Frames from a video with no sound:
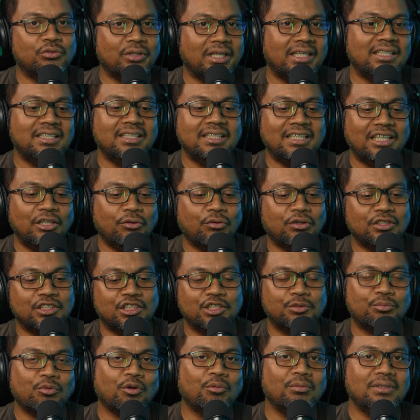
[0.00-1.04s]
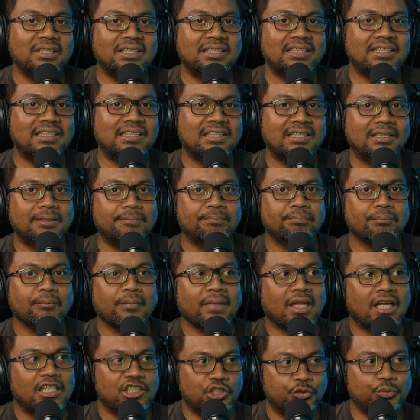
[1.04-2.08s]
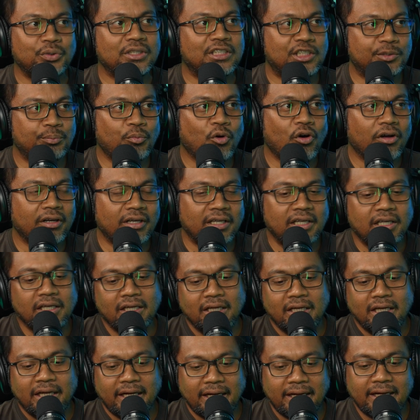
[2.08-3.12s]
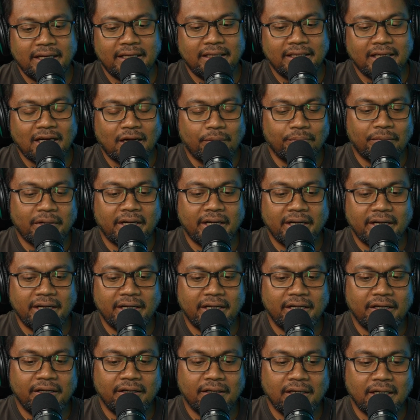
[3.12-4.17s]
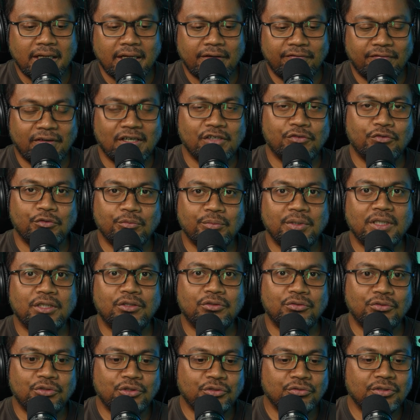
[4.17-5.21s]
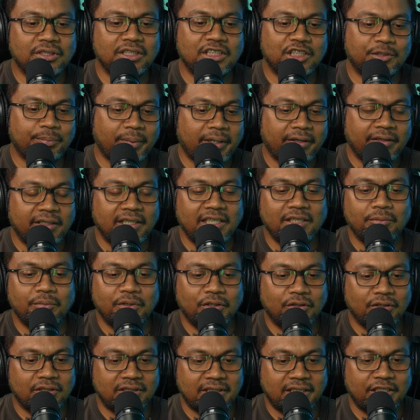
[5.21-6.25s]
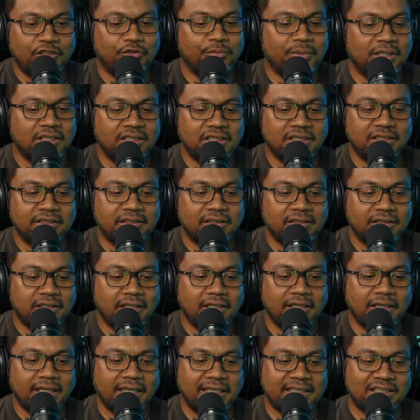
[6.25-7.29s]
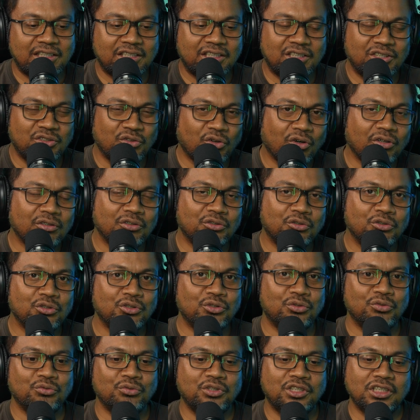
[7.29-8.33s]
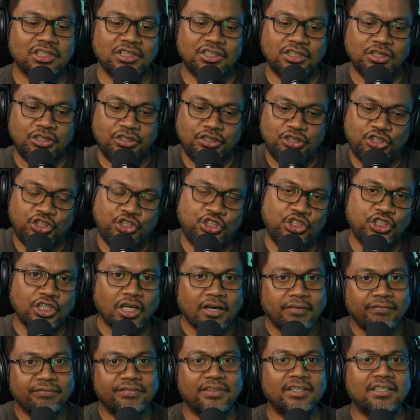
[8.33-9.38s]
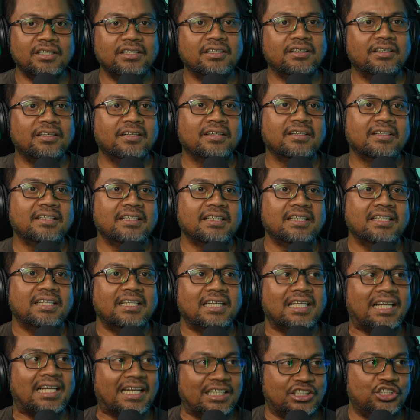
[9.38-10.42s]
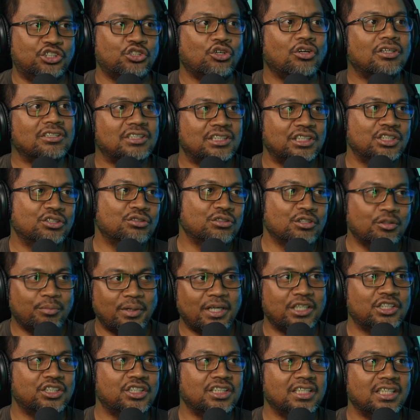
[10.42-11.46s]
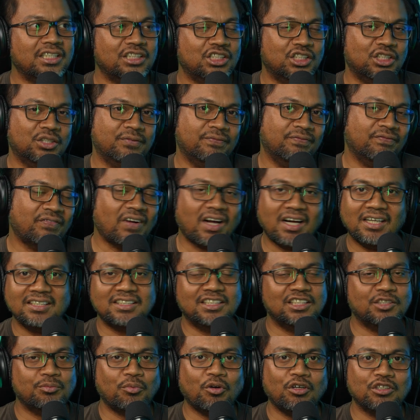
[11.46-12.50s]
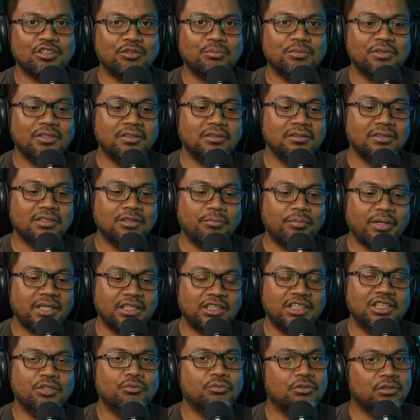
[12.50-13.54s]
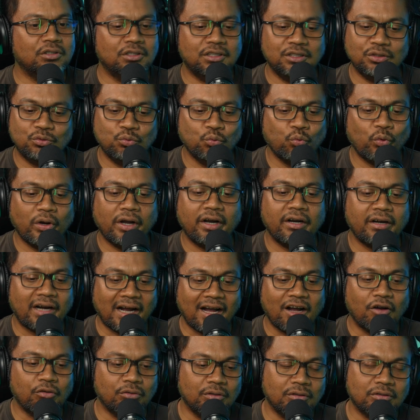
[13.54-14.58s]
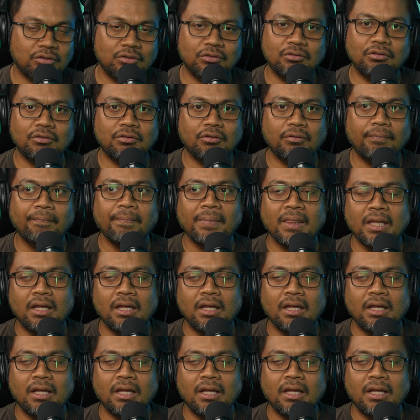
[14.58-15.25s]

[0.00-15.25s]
80 kilowatts is probably the sweet spot. And yeah, my advice would be to use it sparingly because, like you mentioned, it's not good to just shove the electrons into the battery as fast as possible. The battery will just wear out. So